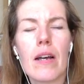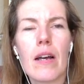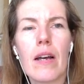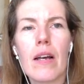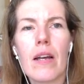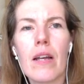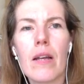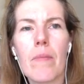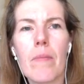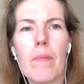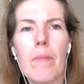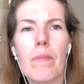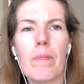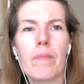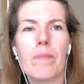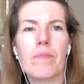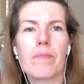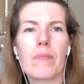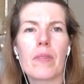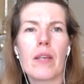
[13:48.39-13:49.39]

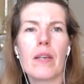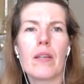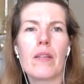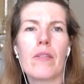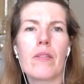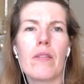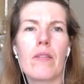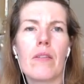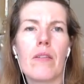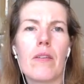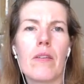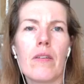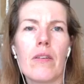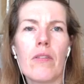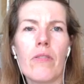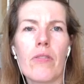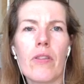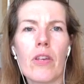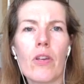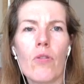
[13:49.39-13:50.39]

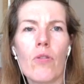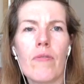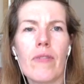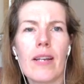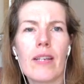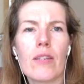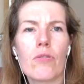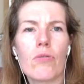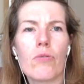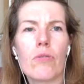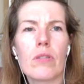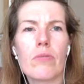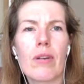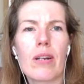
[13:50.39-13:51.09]
that your vendors